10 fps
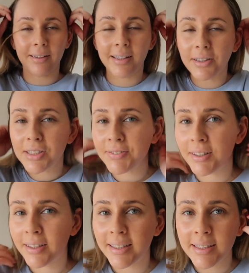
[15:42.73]
Like, I just
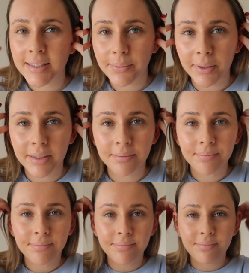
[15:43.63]
feel like it is quite,
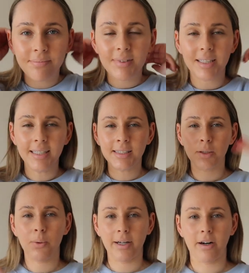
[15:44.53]
it's
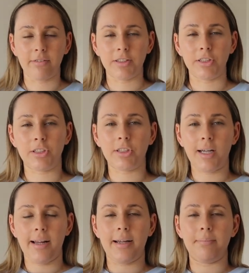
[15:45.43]
quite orange.
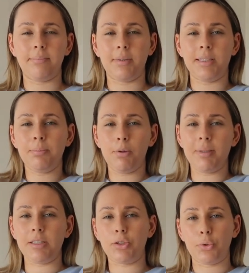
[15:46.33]
I did put
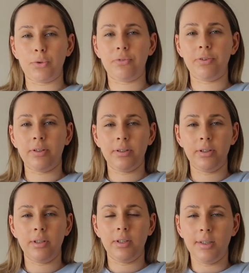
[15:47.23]
a Dove,
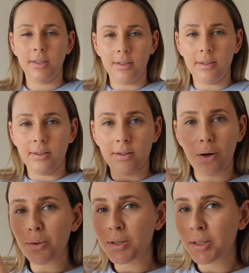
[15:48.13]

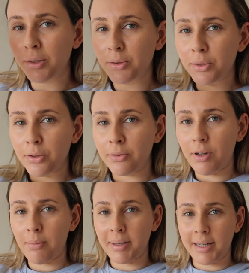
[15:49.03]
old school Dove,
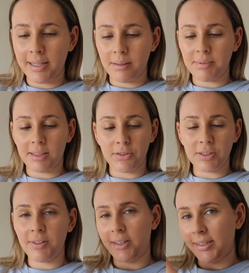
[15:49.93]
on my arms. I
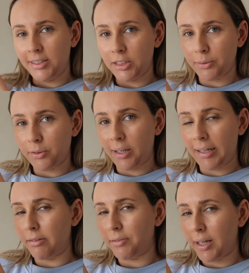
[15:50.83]
just feel like I need to do another
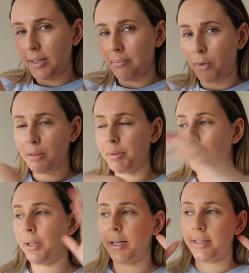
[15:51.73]
layer of that and it might be
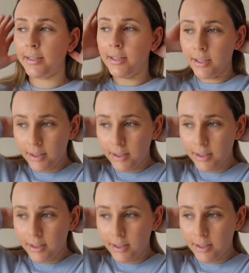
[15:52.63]
okay.